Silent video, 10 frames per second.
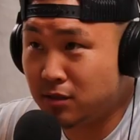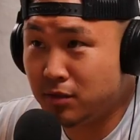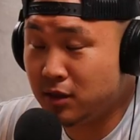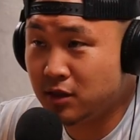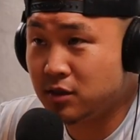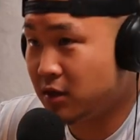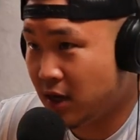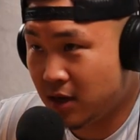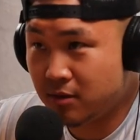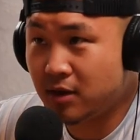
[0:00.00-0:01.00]
and millions, yeah. and
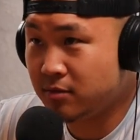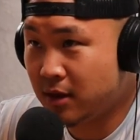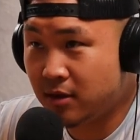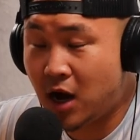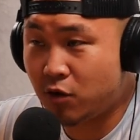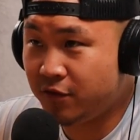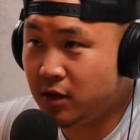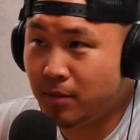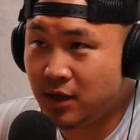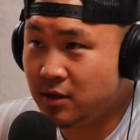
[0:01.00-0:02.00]
yeah, and Aquafina
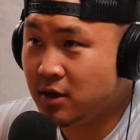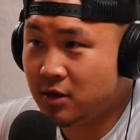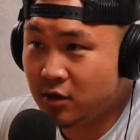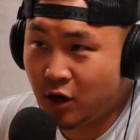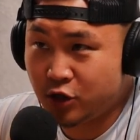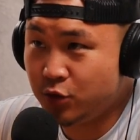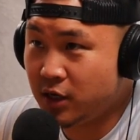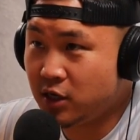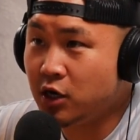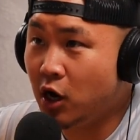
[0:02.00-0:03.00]
made are doing
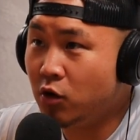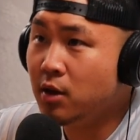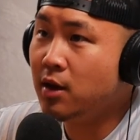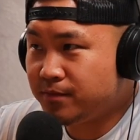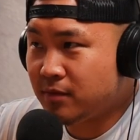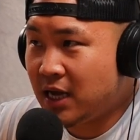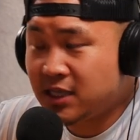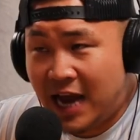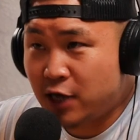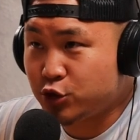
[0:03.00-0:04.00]
it. You know, it's
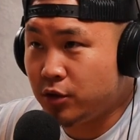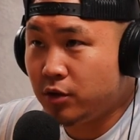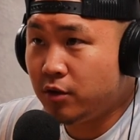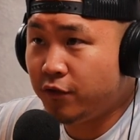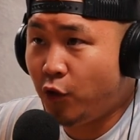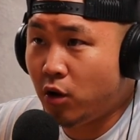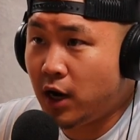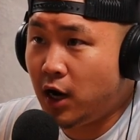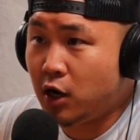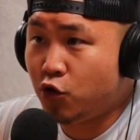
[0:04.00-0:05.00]
natural for
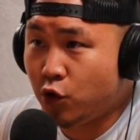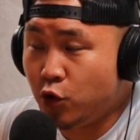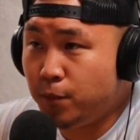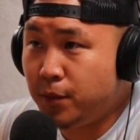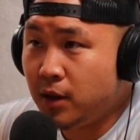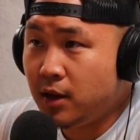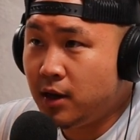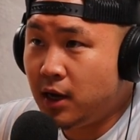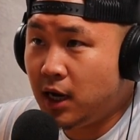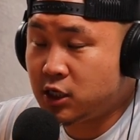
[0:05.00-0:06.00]
a group,
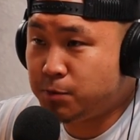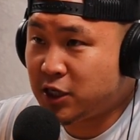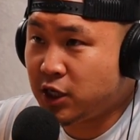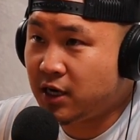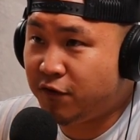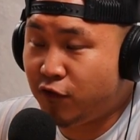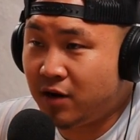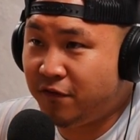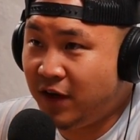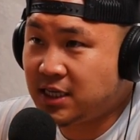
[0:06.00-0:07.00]
uh, especially in a
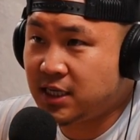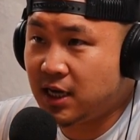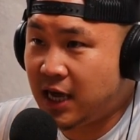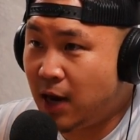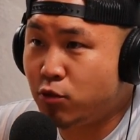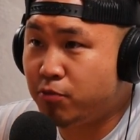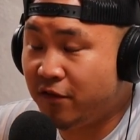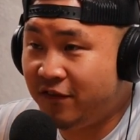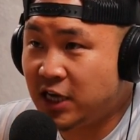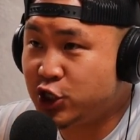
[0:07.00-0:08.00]
front-facing camera
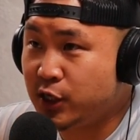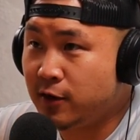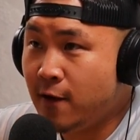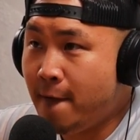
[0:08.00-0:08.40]
profession.